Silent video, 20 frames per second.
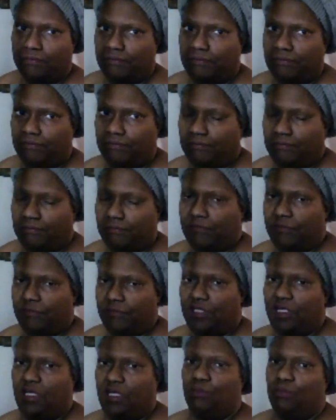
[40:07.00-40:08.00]
And what
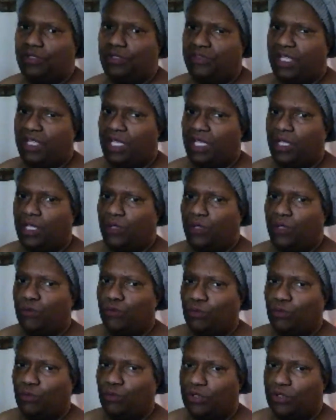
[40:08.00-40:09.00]
they want is they want a
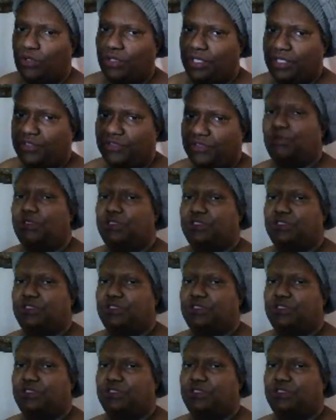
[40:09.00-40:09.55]
cereal.